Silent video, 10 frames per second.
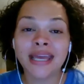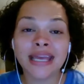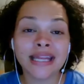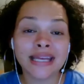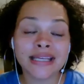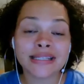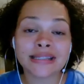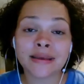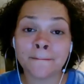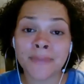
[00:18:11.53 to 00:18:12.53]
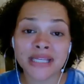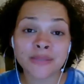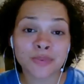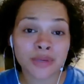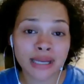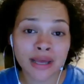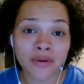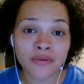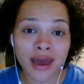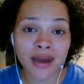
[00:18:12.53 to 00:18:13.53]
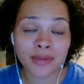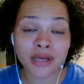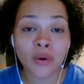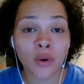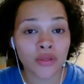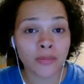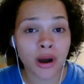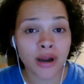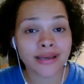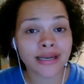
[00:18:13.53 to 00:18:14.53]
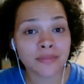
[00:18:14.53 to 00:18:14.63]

It is the best prenatal vitamin on the market,